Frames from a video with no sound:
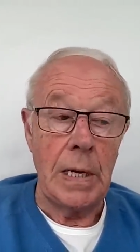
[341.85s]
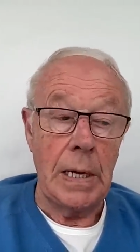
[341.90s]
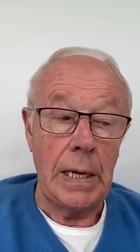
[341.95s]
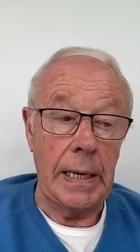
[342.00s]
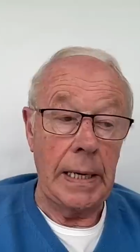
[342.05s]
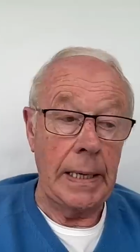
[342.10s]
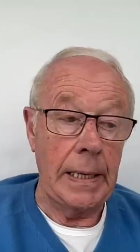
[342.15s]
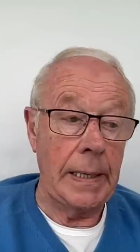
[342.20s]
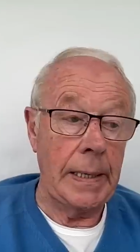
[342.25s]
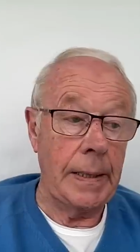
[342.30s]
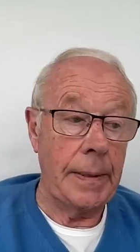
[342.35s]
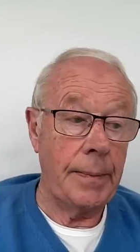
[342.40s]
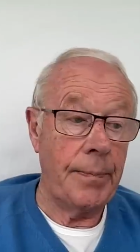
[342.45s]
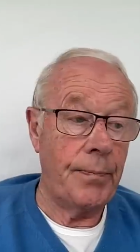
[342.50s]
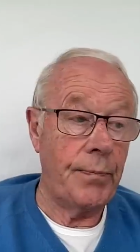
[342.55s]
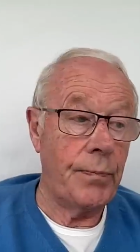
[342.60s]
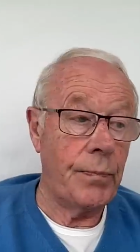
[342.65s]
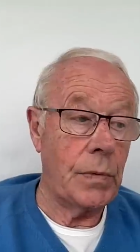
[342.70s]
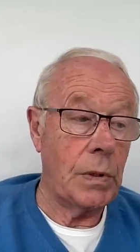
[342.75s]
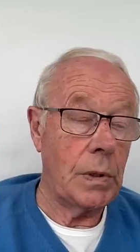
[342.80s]

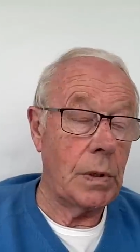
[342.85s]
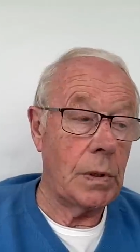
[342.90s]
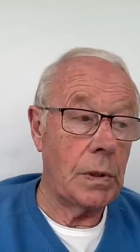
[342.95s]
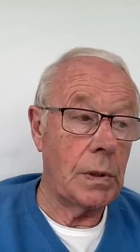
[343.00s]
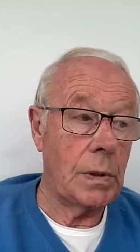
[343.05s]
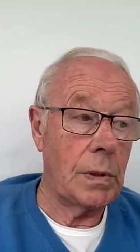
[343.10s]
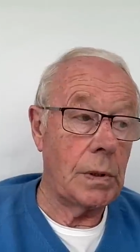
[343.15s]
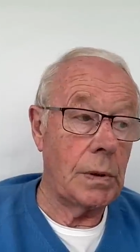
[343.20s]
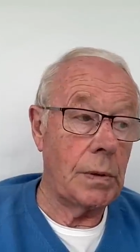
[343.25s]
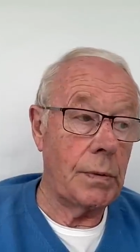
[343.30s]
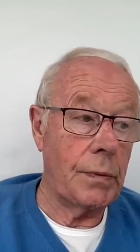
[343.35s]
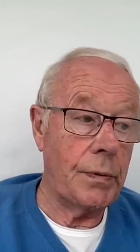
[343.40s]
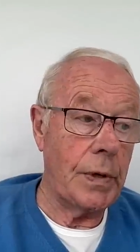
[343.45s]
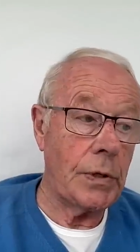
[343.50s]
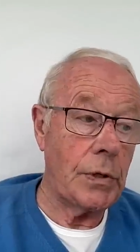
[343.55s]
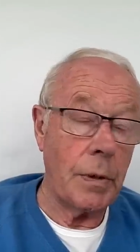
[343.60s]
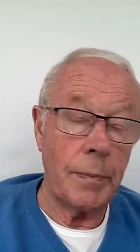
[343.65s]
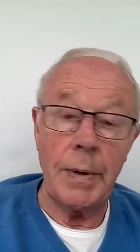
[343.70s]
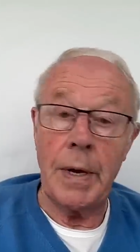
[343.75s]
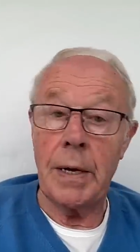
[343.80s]

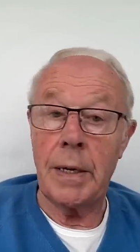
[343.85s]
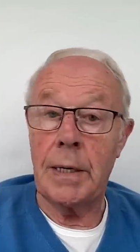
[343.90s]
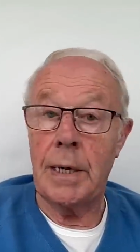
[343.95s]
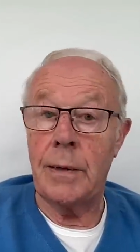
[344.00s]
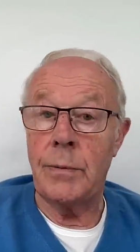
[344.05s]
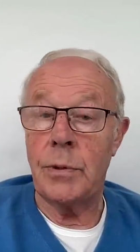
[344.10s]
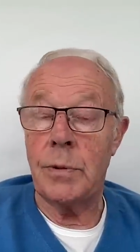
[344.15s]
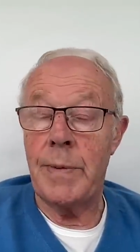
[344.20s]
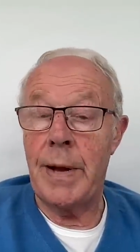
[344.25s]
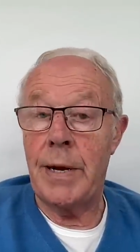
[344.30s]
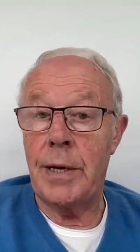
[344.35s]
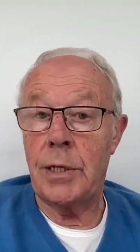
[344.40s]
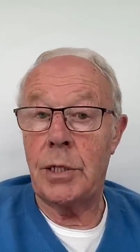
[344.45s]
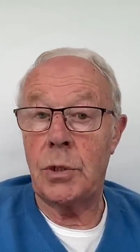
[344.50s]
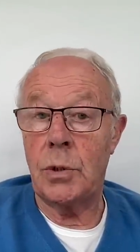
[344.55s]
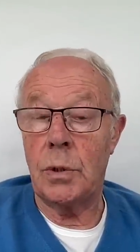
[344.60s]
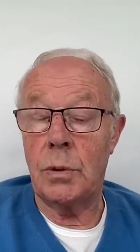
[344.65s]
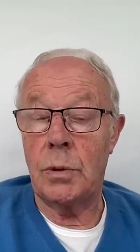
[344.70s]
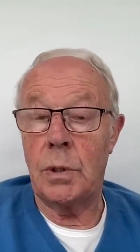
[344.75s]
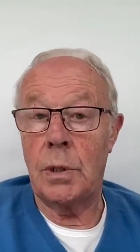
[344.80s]
Frederick Barclay was married
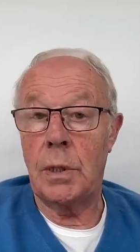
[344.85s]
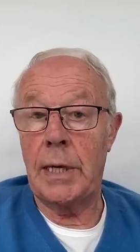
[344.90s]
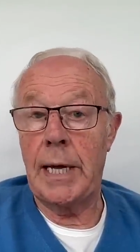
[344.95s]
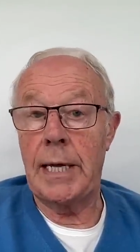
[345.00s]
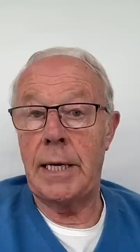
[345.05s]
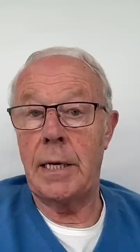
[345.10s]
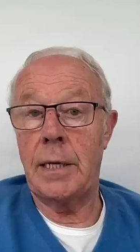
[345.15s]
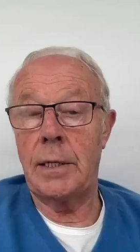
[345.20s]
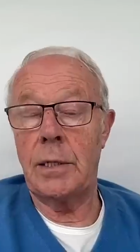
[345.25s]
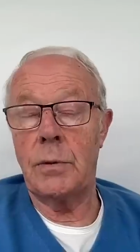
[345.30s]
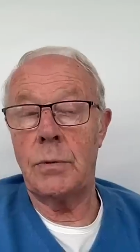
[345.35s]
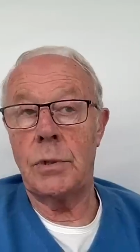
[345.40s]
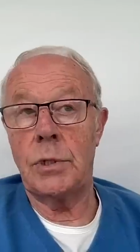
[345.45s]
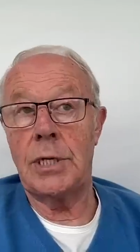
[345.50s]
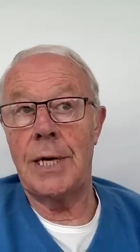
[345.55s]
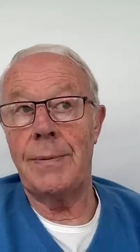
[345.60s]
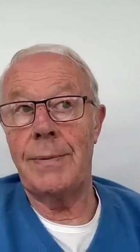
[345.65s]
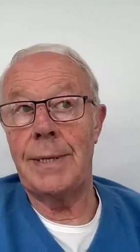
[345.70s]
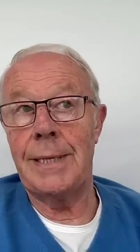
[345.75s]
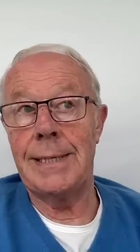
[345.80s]
to a lady, I think she was a
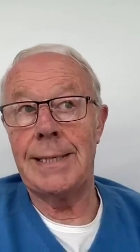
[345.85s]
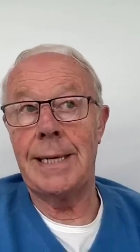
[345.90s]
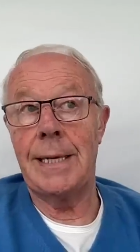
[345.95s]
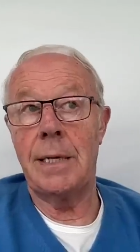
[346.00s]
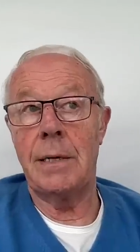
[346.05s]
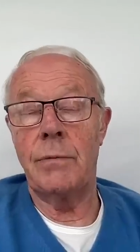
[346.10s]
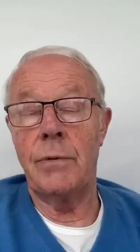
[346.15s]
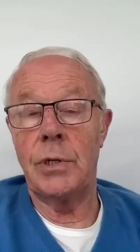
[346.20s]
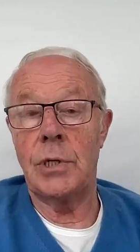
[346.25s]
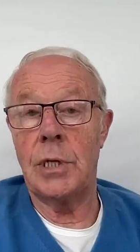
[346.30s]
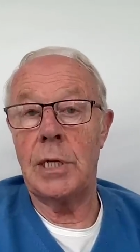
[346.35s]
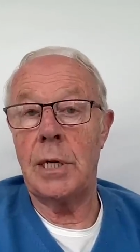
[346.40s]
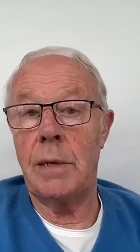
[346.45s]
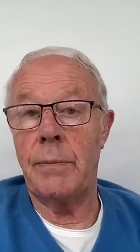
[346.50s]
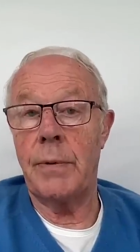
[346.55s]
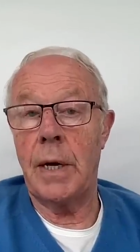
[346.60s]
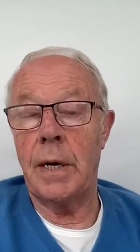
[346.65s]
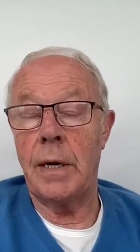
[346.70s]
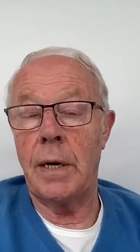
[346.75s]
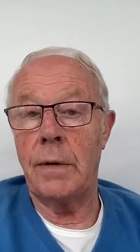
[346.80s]
Japanese lady originally,
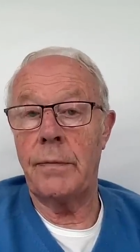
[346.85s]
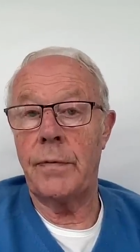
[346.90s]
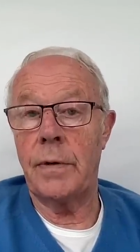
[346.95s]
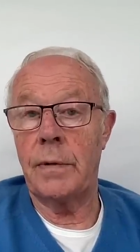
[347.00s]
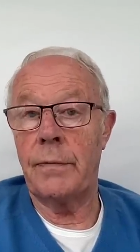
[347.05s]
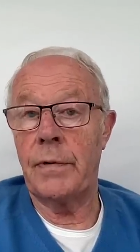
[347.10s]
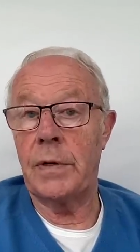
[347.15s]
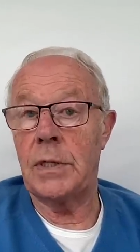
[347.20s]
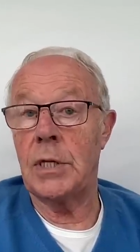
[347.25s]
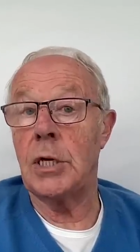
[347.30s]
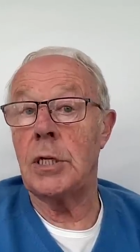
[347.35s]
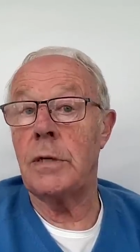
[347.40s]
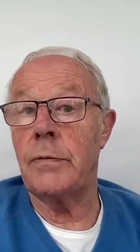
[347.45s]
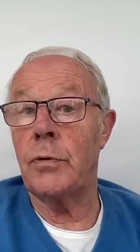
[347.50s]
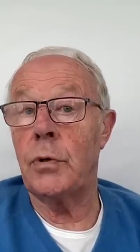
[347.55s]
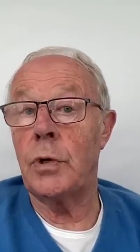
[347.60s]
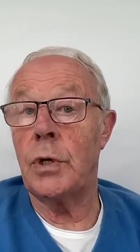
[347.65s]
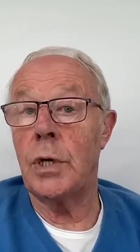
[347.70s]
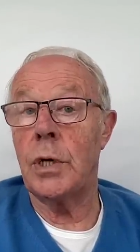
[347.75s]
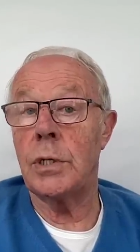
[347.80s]
for
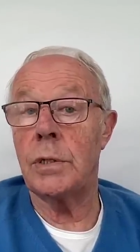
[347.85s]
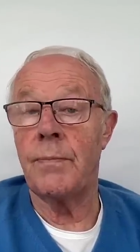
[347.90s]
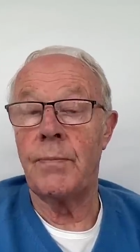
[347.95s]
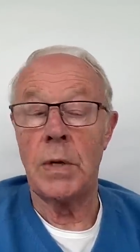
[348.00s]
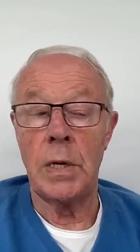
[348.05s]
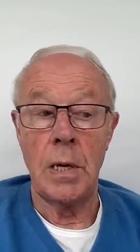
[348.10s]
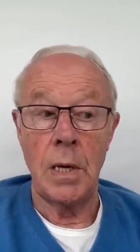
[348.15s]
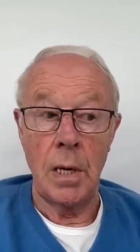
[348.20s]
34 years.